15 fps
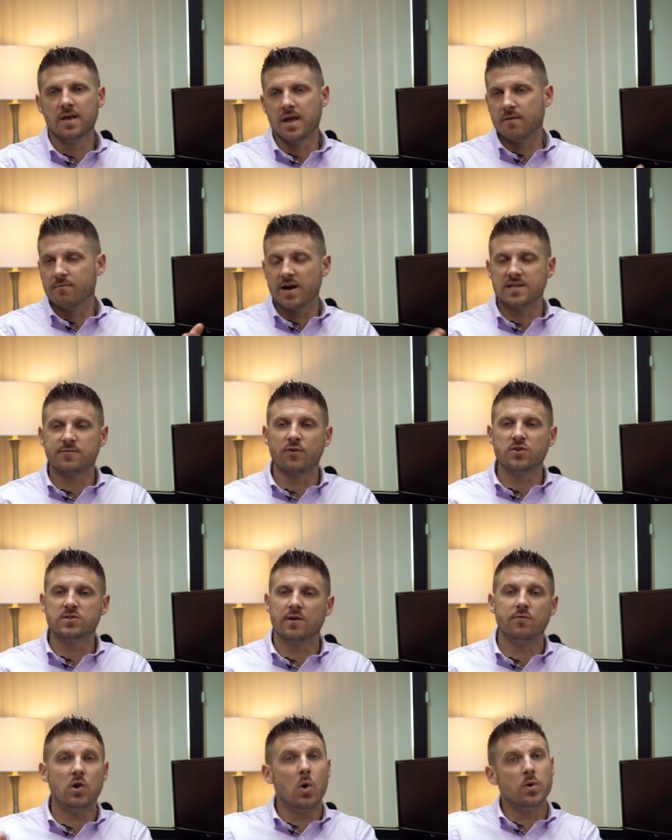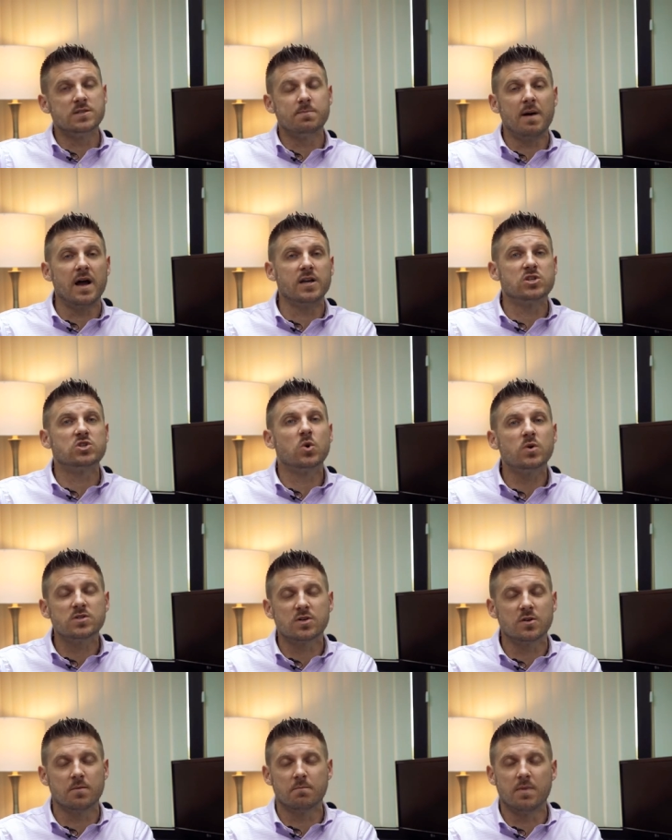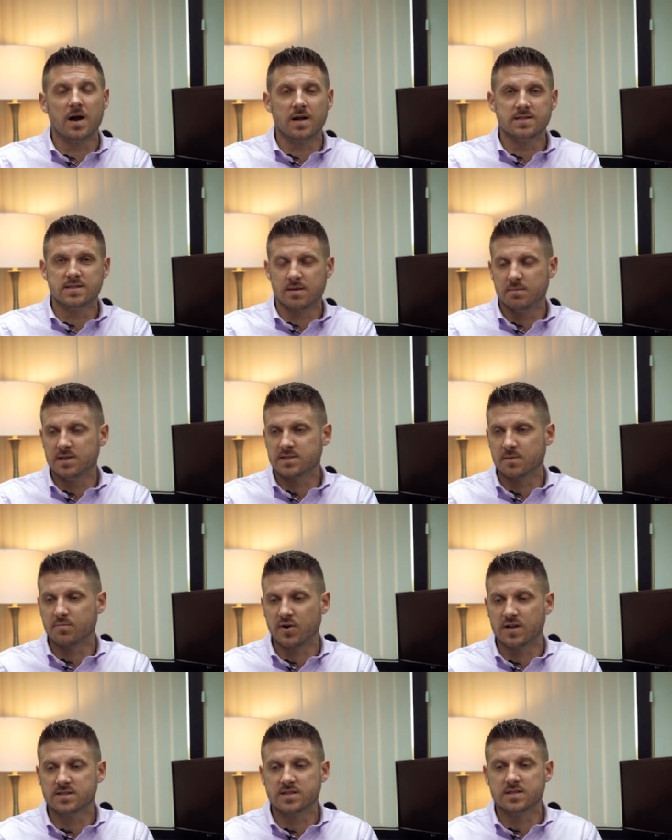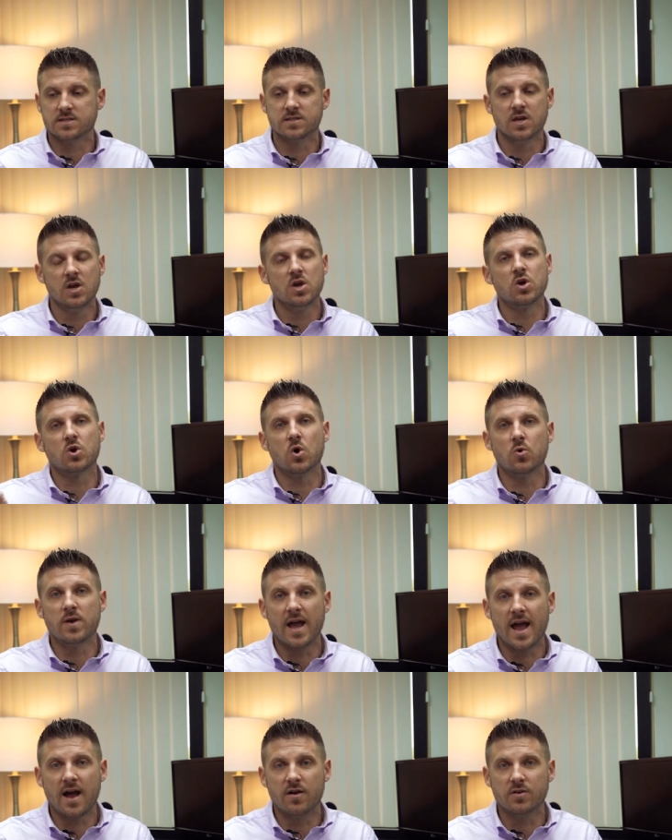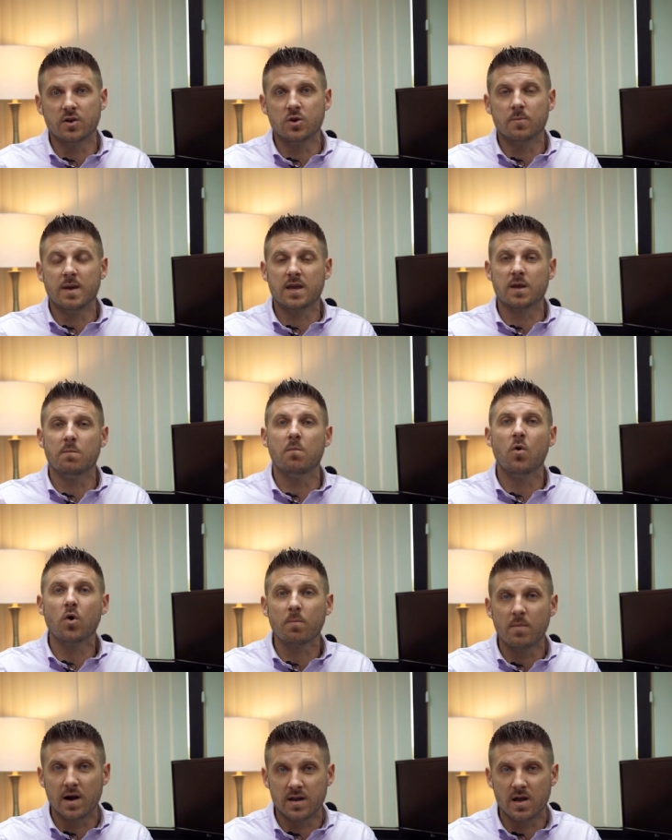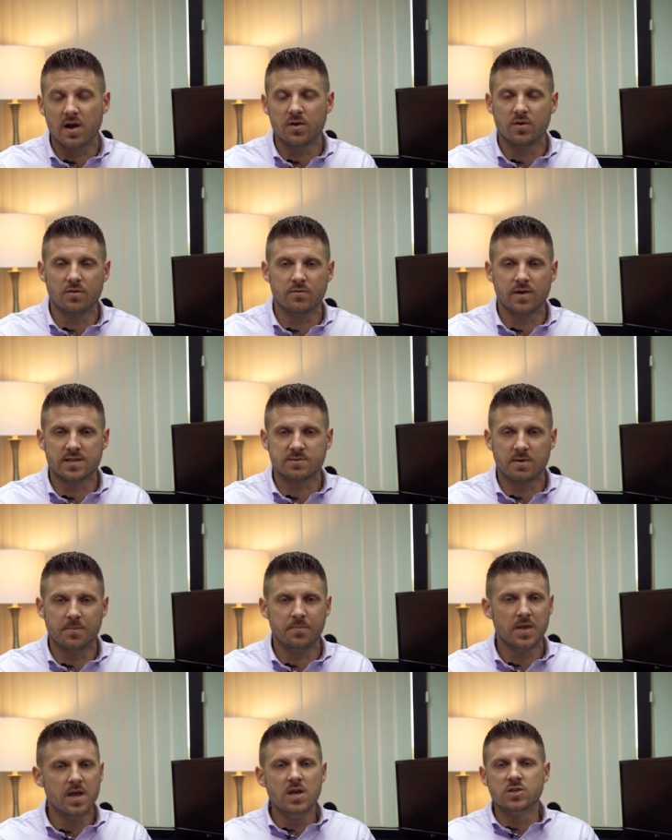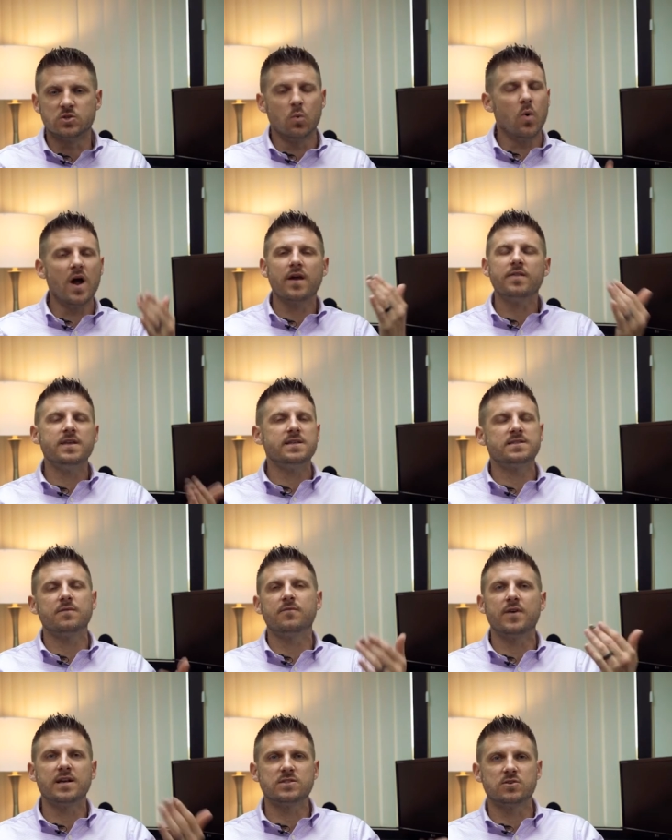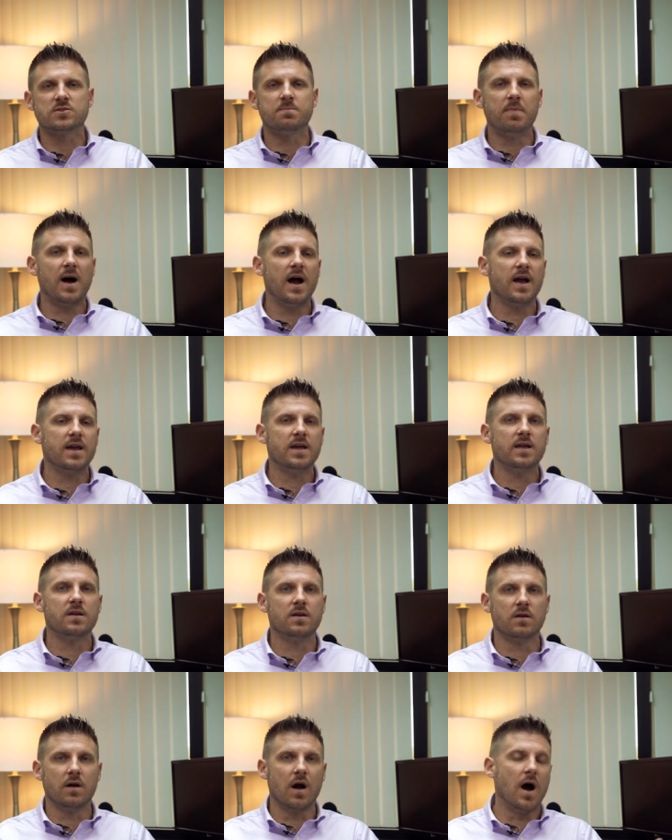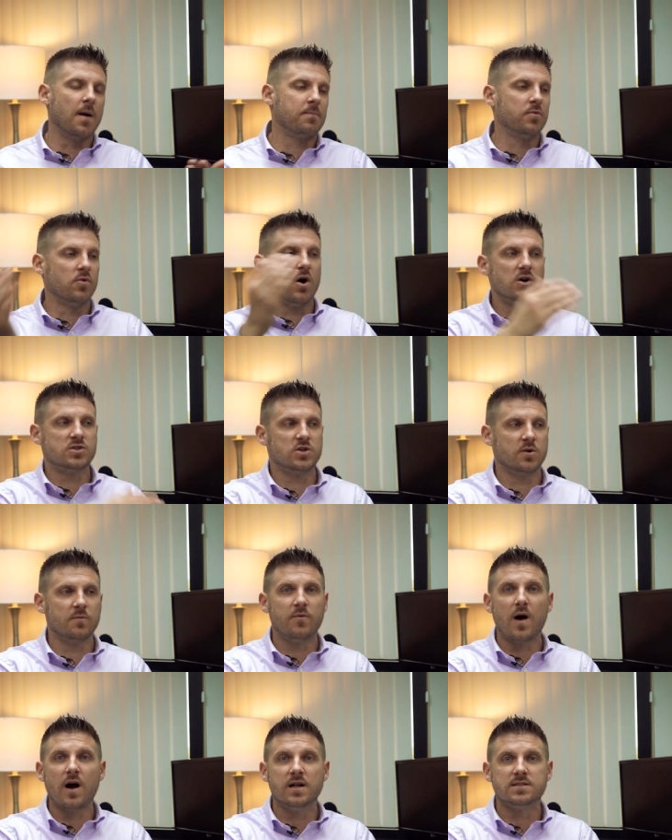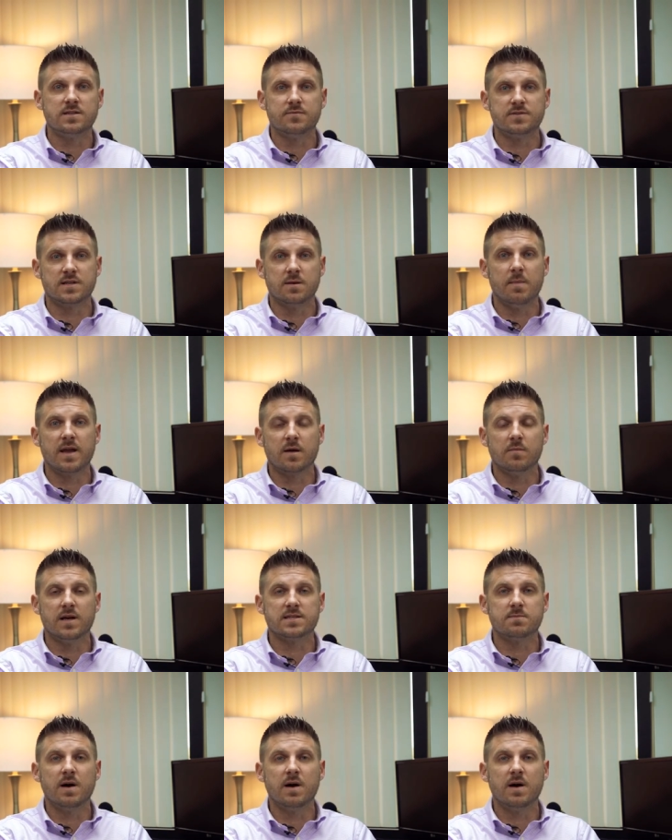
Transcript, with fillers: And vice versa, if no one's buying short-term bonds, that means the prices go down and you're making more money on your investment. So why are these investors buying up long-term bonds if it's gonna make them less